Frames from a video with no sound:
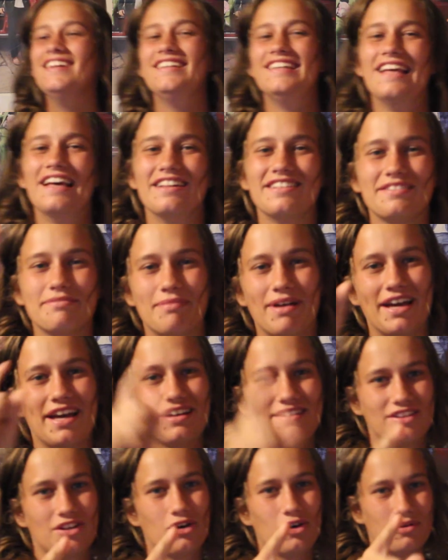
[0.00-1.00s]
Yes, my
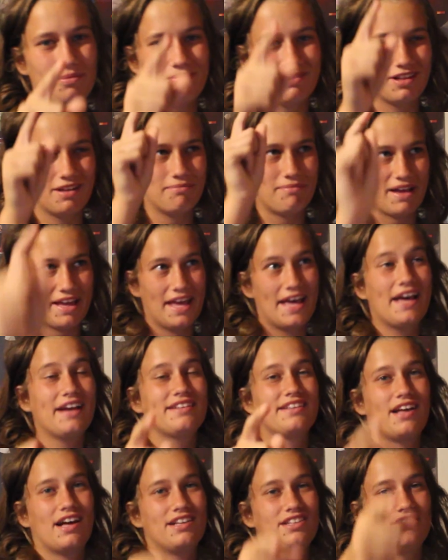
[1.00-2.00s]

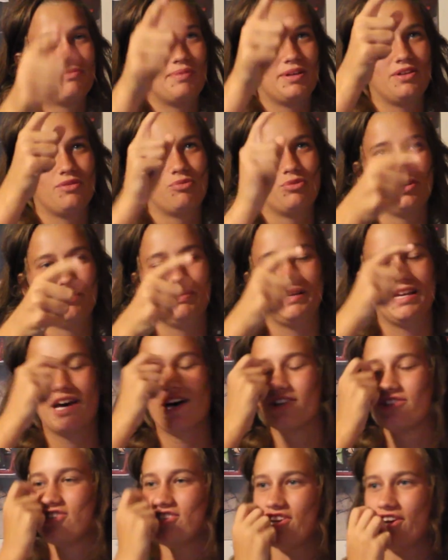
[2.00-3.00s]
ex-husband would be
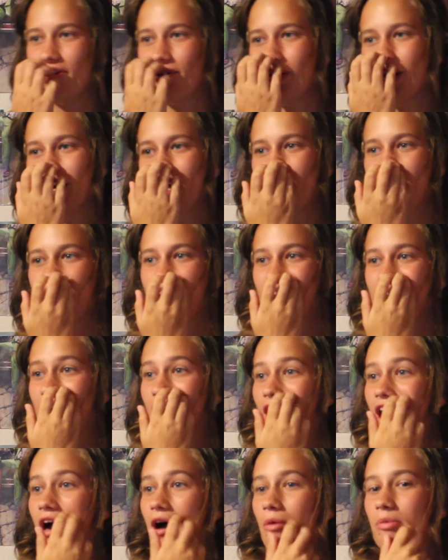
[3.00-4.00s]
Eljo.
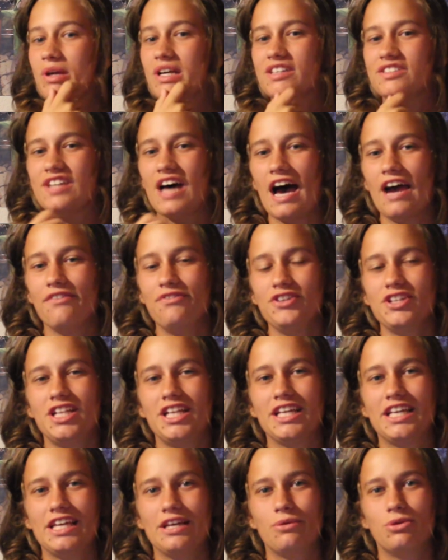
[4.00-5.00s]
Because I feel
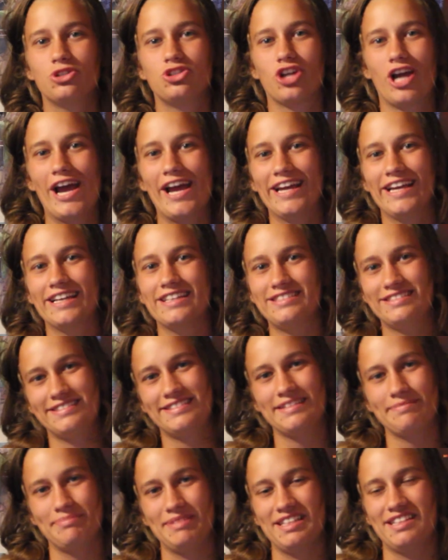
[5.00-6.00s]
like he would try and
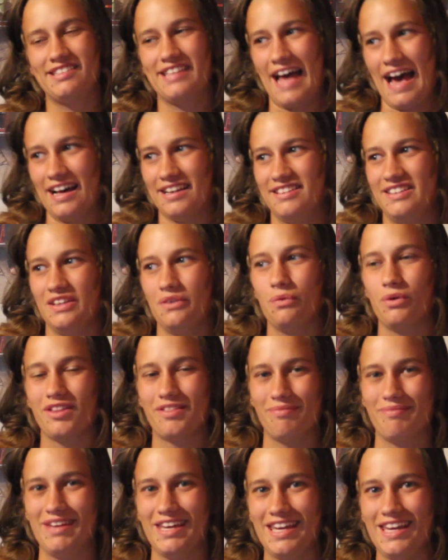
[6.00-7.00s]
be sassy
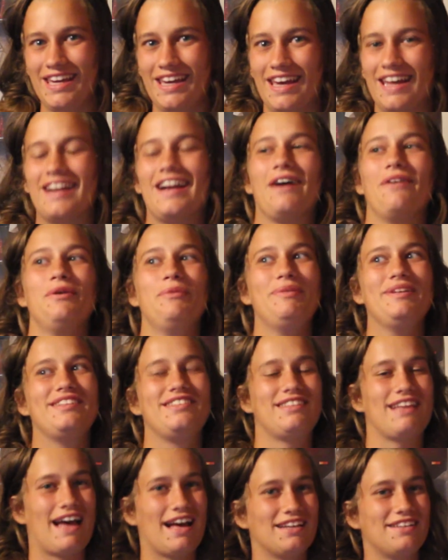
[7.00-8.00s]
with me, and I would be
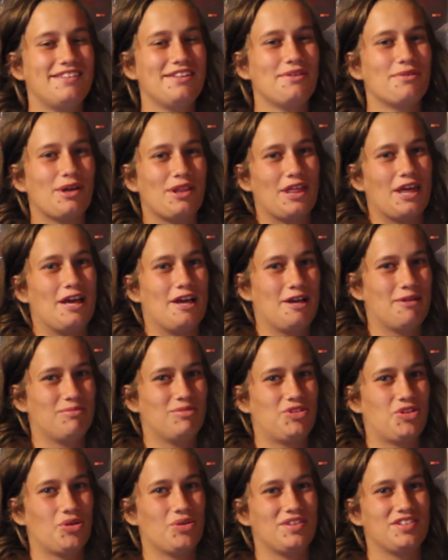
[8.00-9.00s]
sassy with
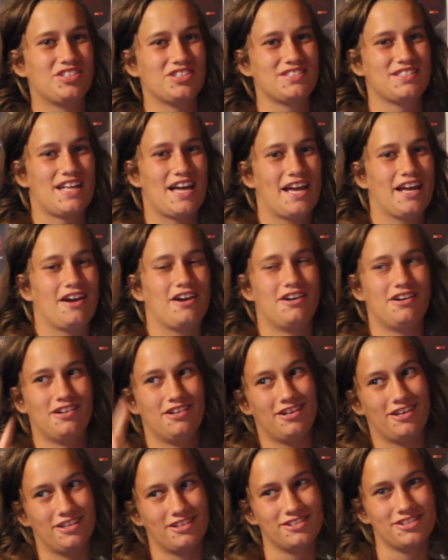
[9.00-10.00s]
him, so it's just like,
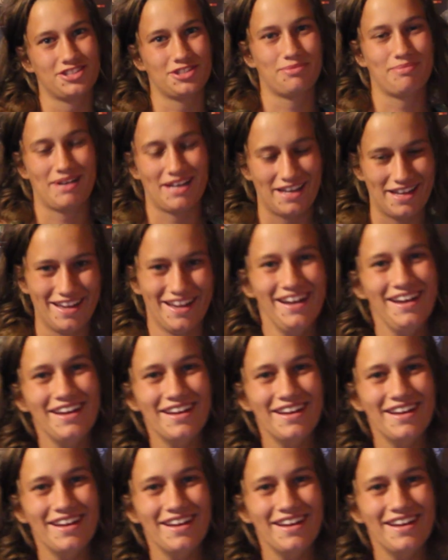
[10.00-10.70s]
uh-uh, Eljo, bye.